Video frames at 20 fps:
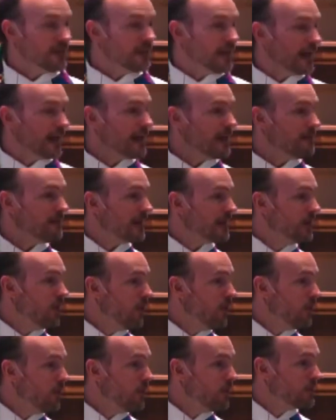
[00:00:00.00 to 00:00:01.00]
I got my
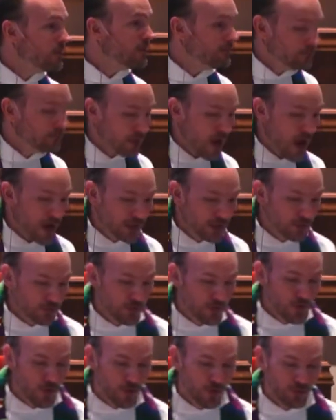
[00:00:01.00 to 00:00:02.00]
cone of rocky
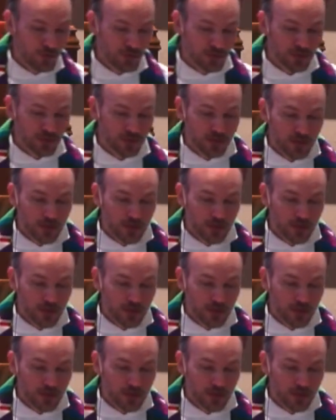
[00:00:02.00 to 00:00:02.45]
road.